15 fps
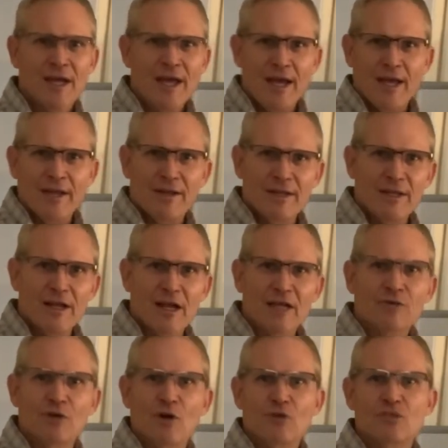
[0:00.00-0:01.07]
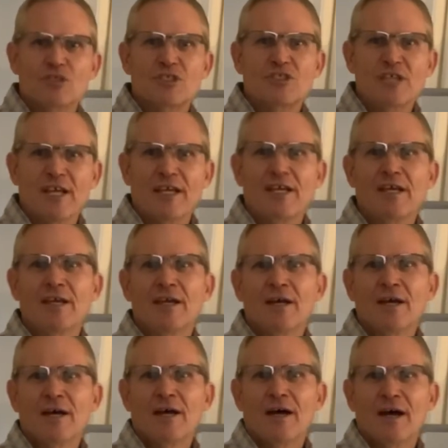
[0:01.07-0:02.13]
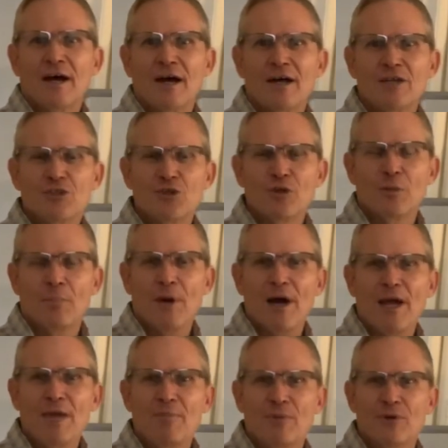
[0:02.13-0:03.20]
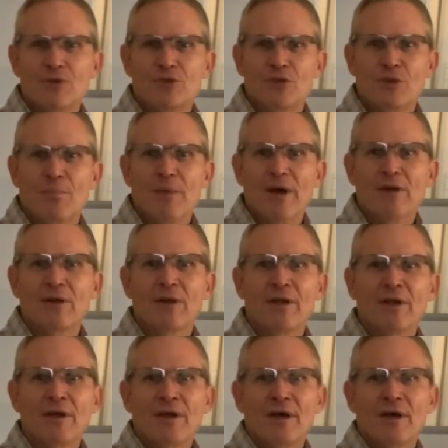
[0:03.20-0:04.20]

and the electrodes sticking to the pipe or to the metal.